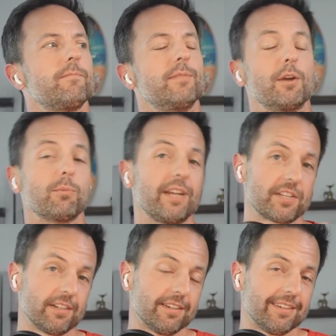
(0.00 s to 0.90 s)
no
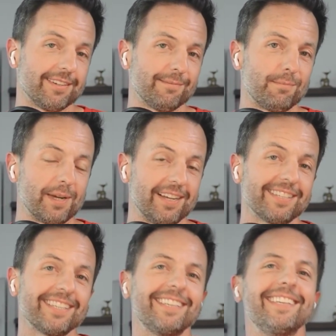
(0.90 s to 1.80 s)
pressure,
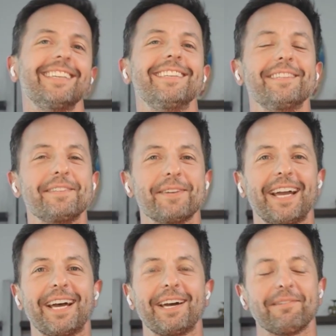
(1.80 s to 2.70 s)
but do you
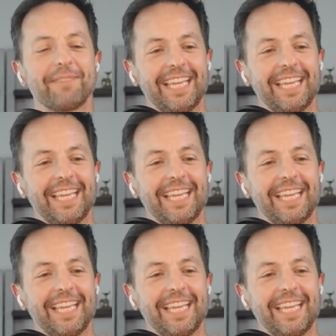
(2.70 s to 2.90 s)
have